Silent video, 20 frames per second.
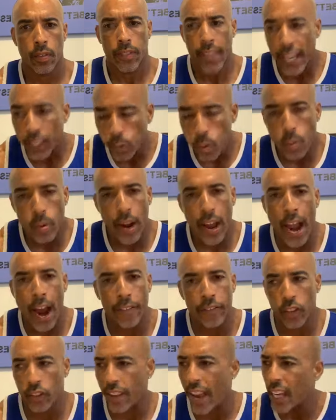That's what we're
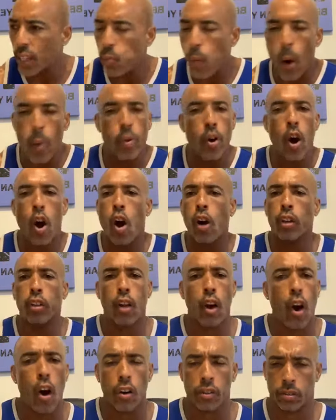after. That's why we're all
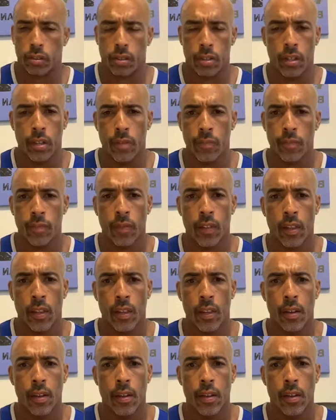lost.
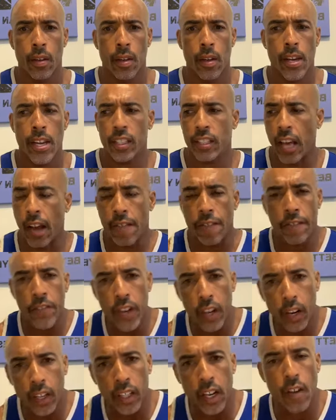It's that
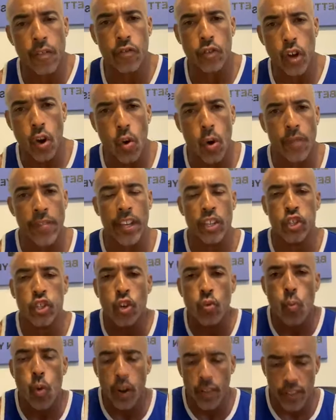feeling of knowing that
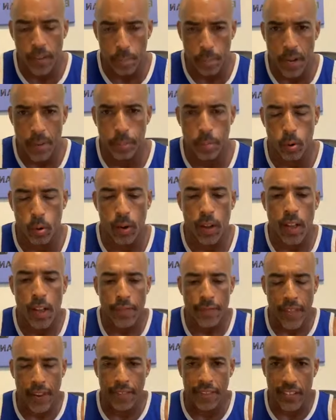you're one of the people
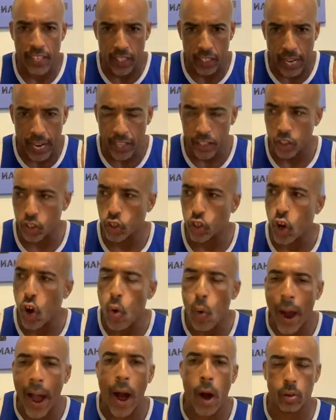that have decided to
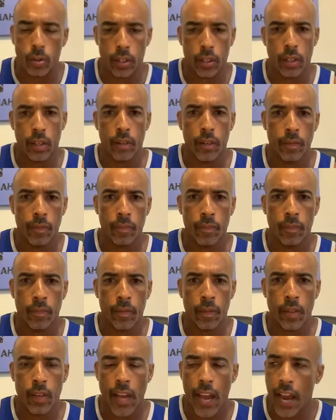go out
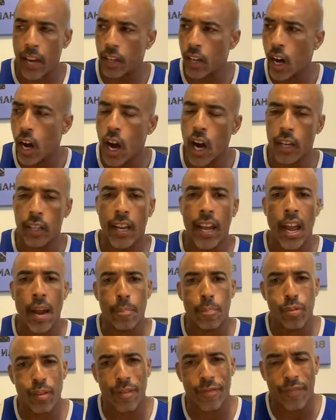and hunt
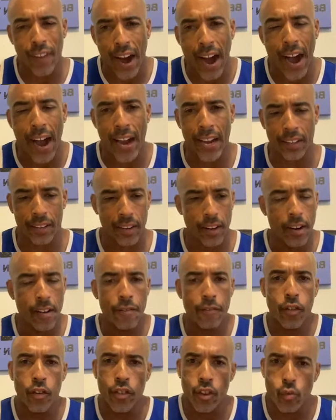and provide
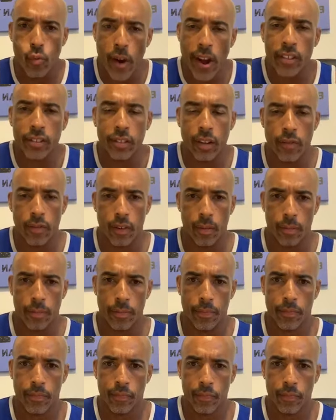for the rest of them,